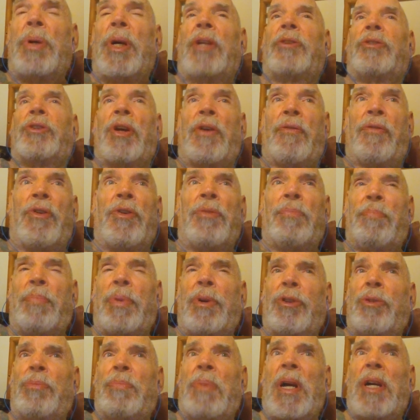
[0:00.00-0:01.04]
bit different
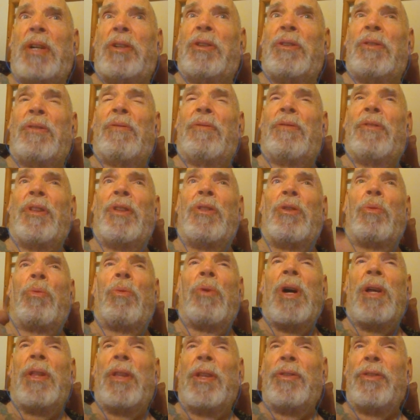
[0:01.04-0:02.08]
perspective than the
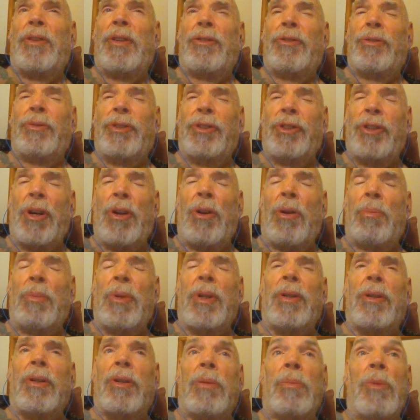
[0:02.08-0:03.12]
way that this
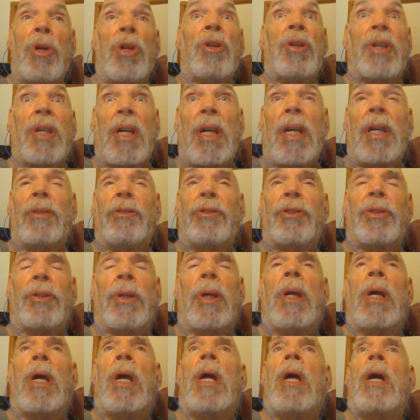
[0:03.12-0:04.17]
gentleman communicates.
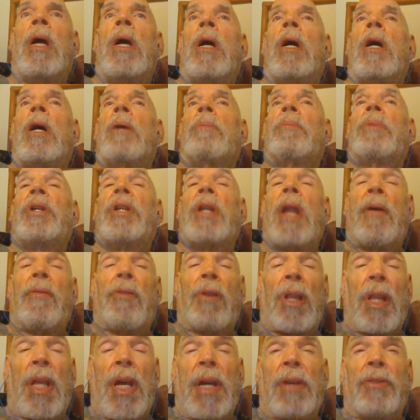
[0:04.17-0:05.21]
But
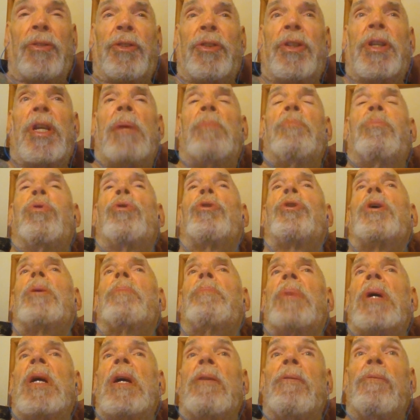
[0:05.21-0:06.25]
nevertheless, he put
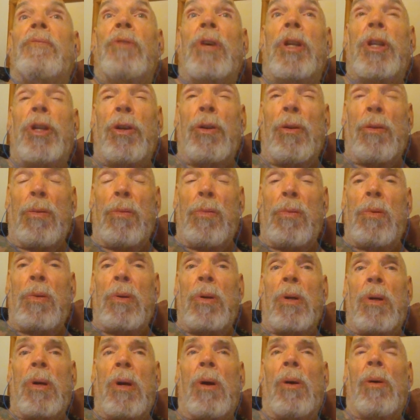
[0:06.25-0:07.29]
up a video,
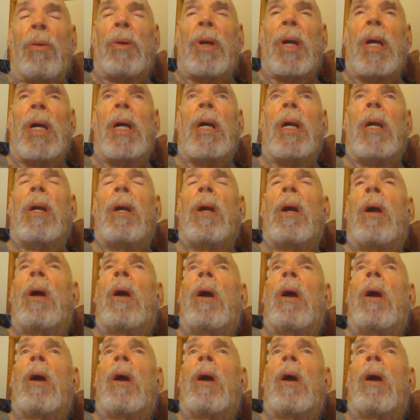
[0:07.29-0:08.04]
okay,